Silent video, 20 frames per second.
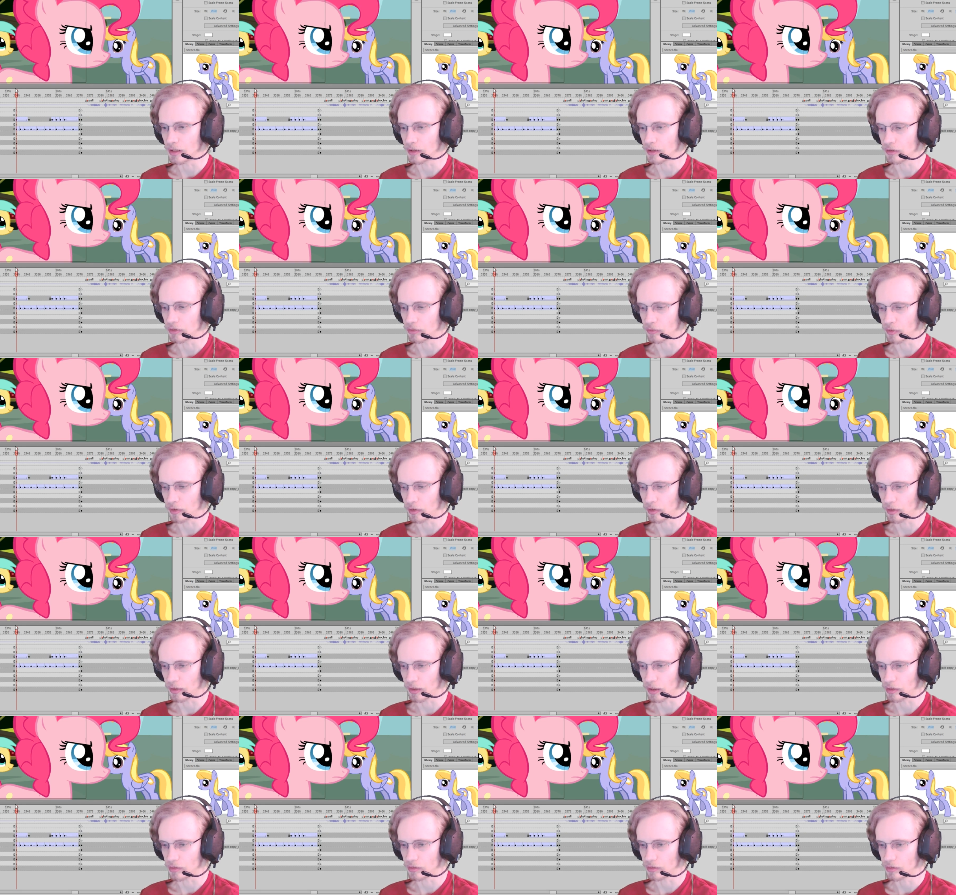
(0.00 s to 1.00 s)
need to figure that
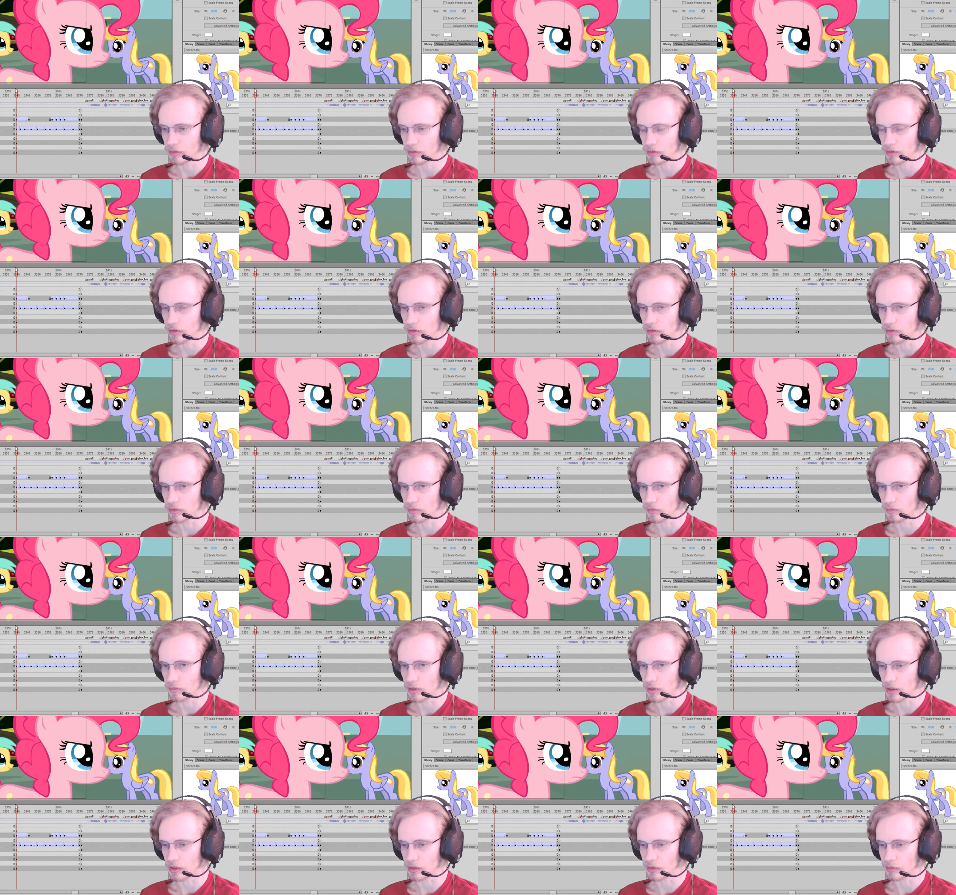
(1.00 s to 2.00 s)
out.
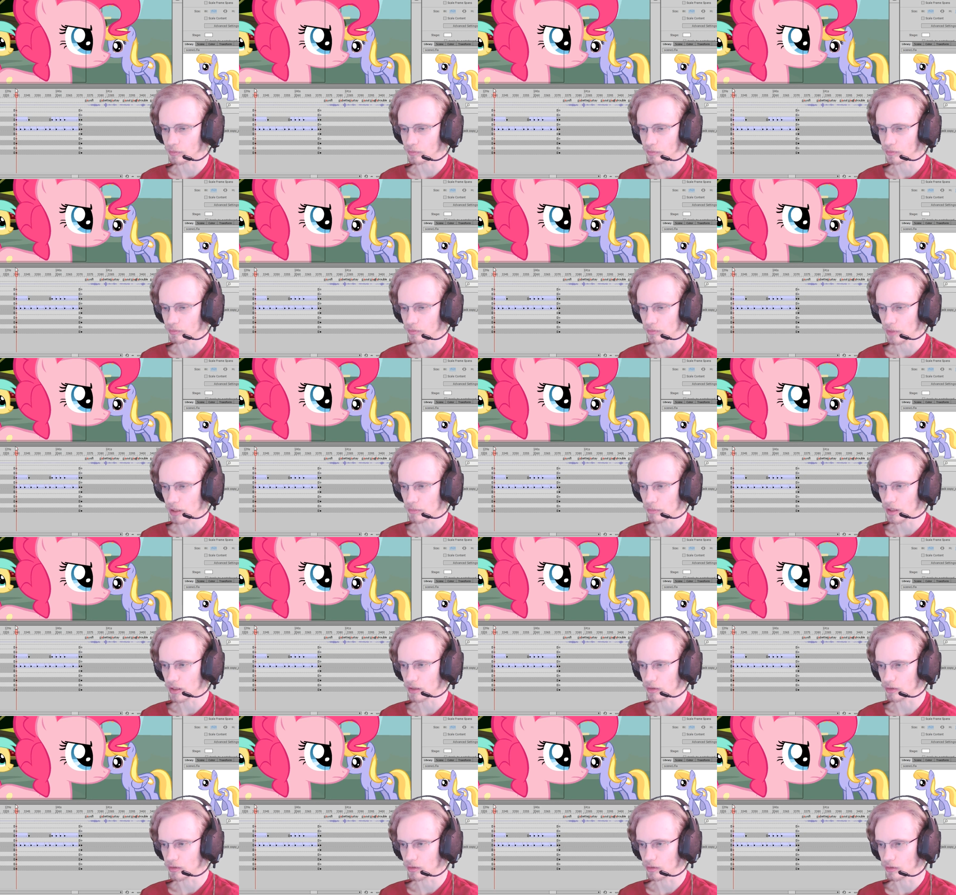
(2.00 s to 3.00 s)
My
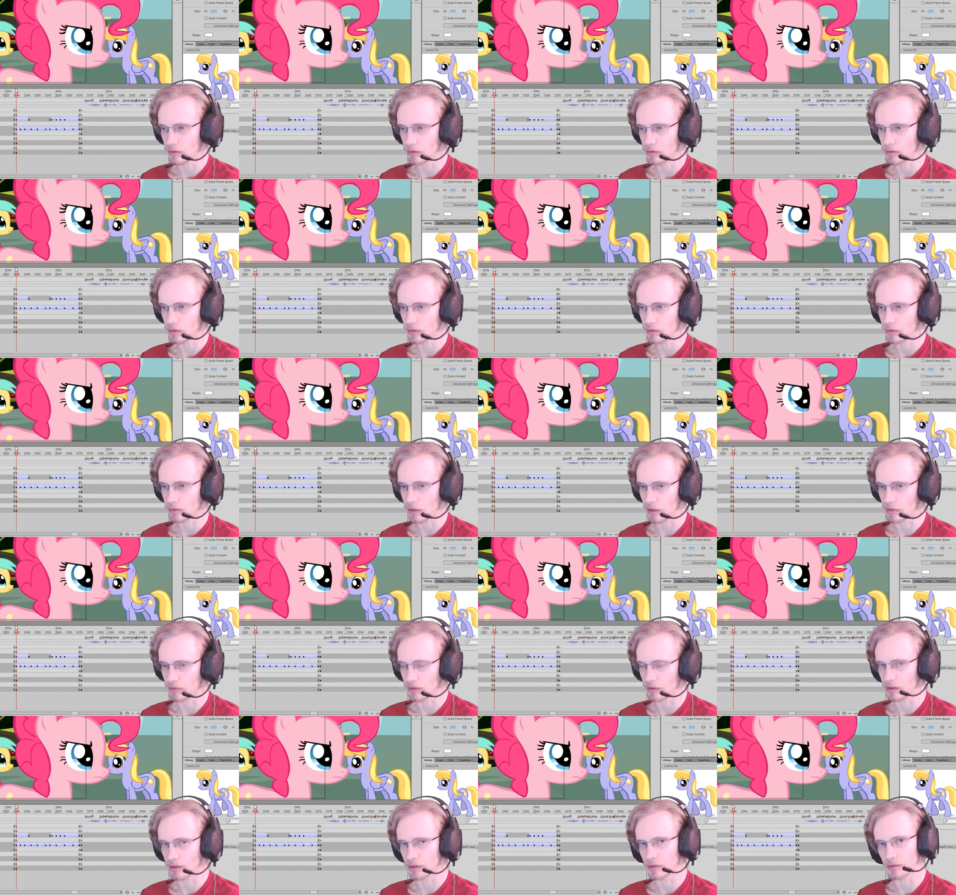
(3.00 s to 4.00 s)
main
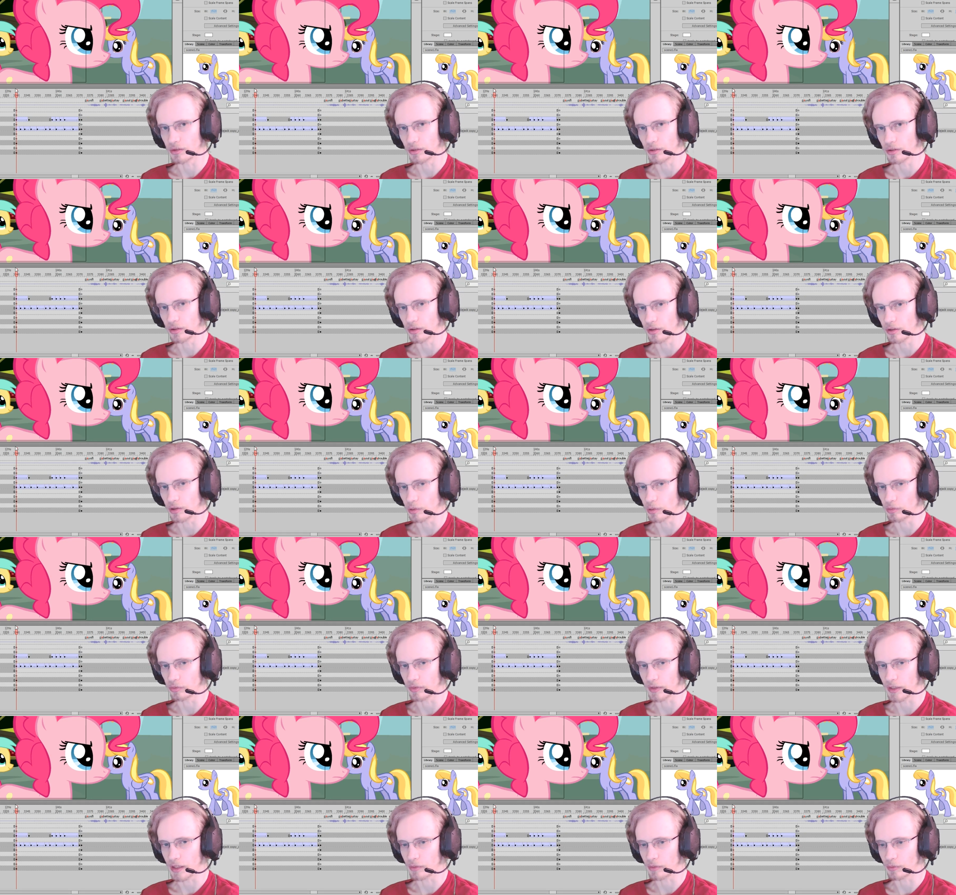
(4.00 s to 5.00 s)
idea going
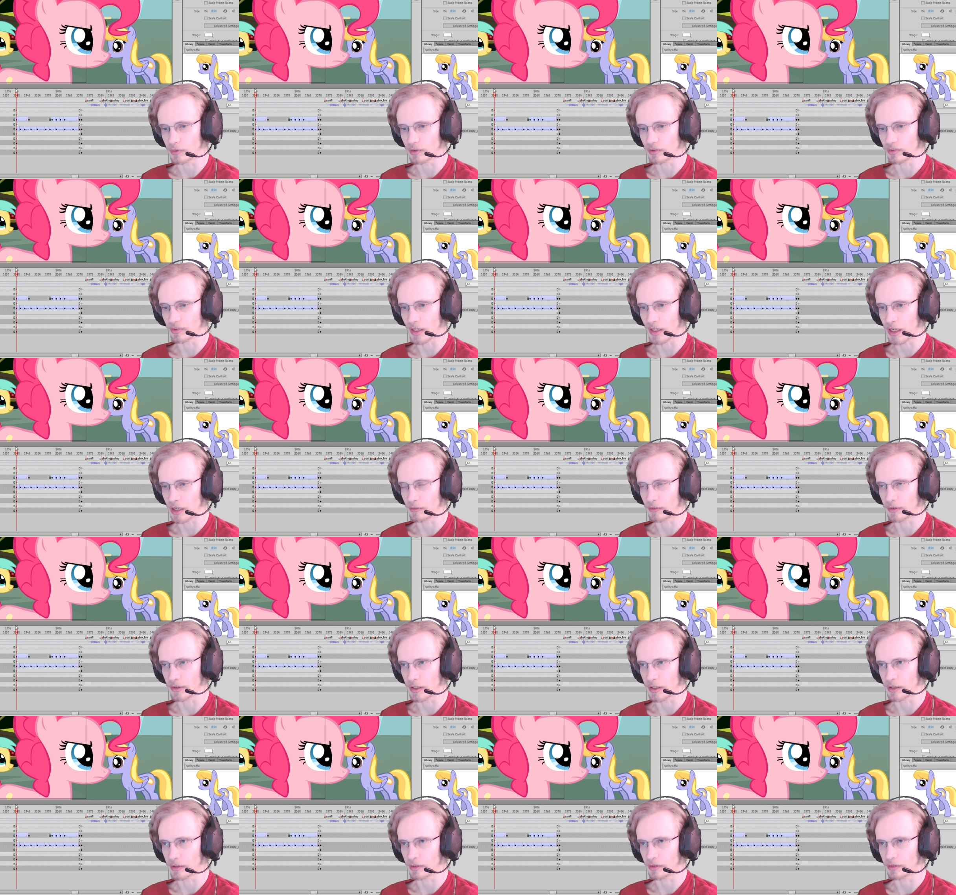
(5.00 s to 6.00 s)
for that was to have it
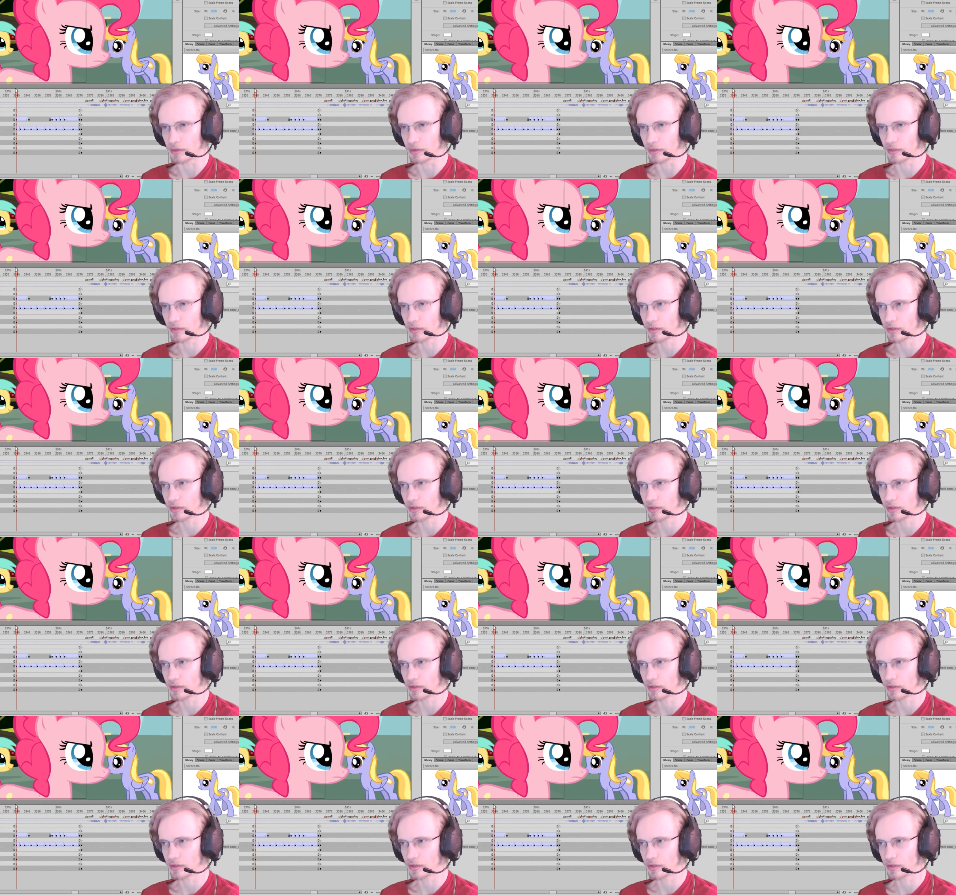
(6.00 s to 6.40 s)
on